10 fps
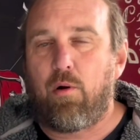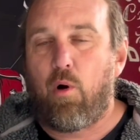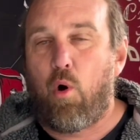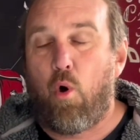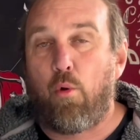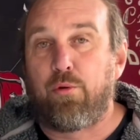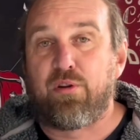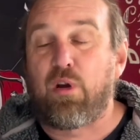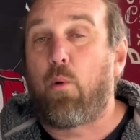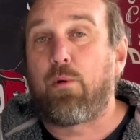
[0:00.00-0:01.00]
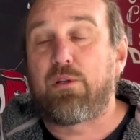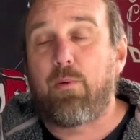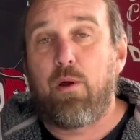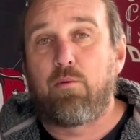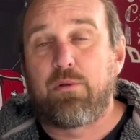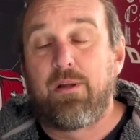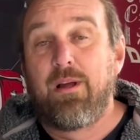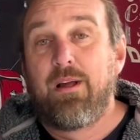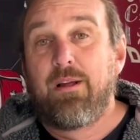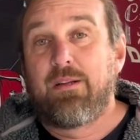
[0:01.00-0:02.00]
on Scott and Wanda's World
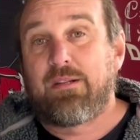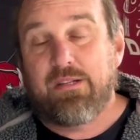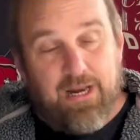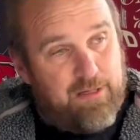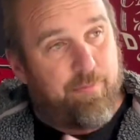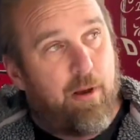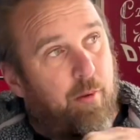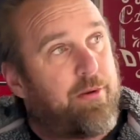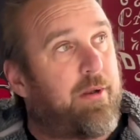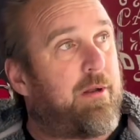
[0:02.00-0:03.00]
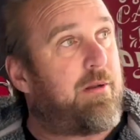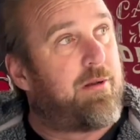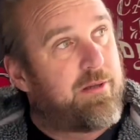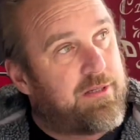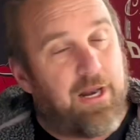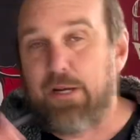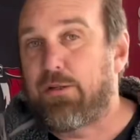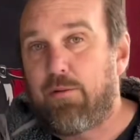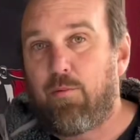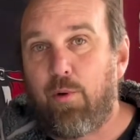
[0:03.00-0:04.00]
slash Beer Wonder
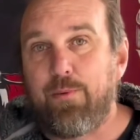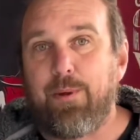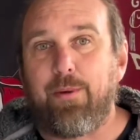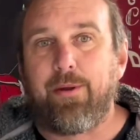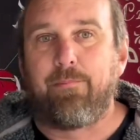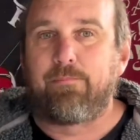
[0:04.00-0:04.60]
slash Wonder Beer Wonder.